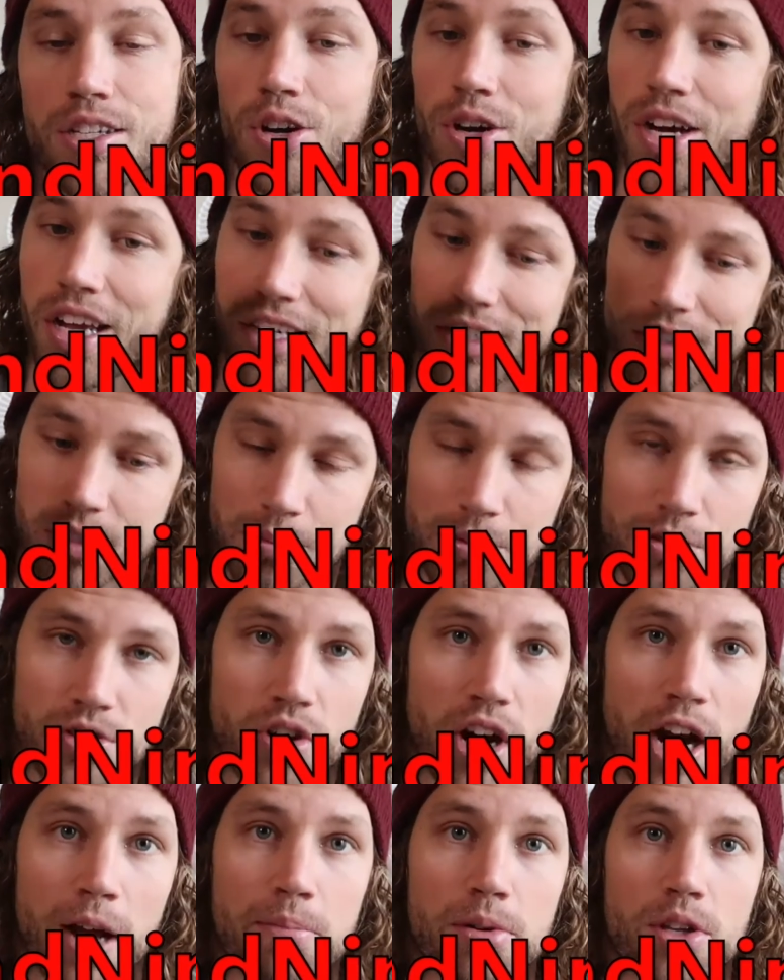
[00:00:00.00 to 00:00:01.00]
Go ahead and
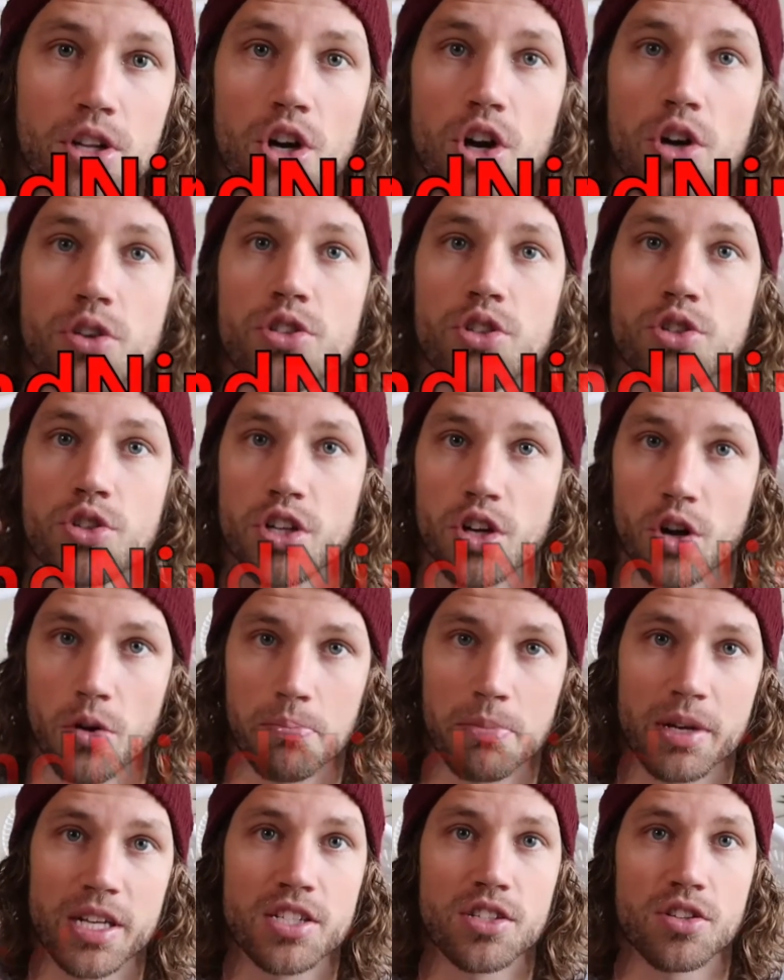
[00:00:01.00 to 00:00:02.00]
subscribe below so you
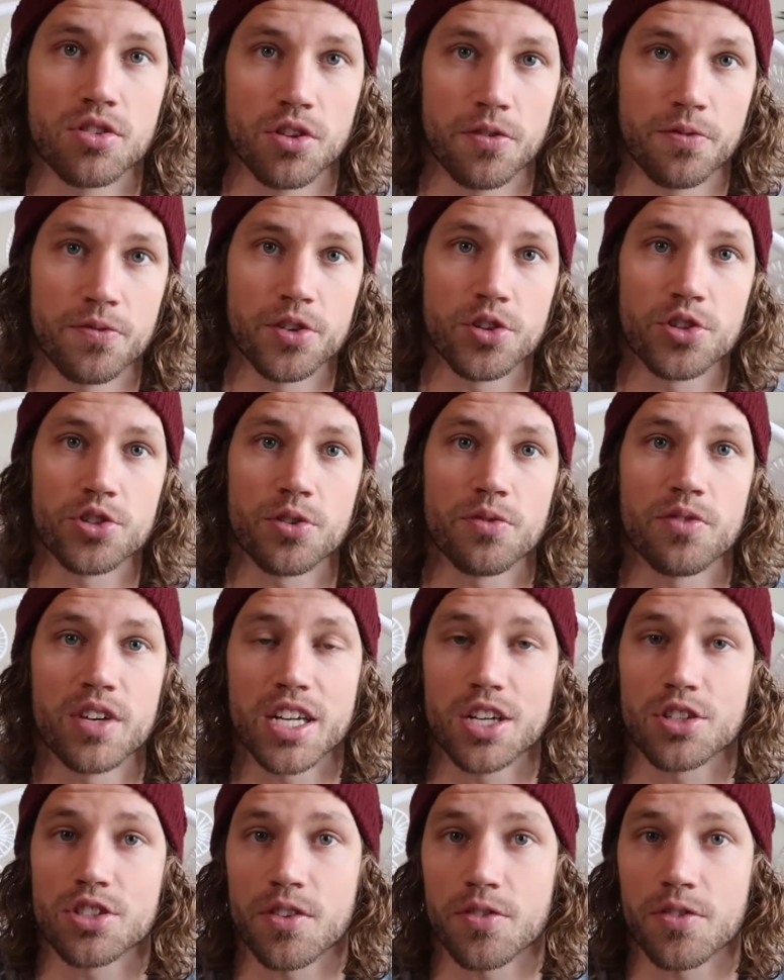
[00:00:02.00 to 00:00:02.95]
don't miss the future videos.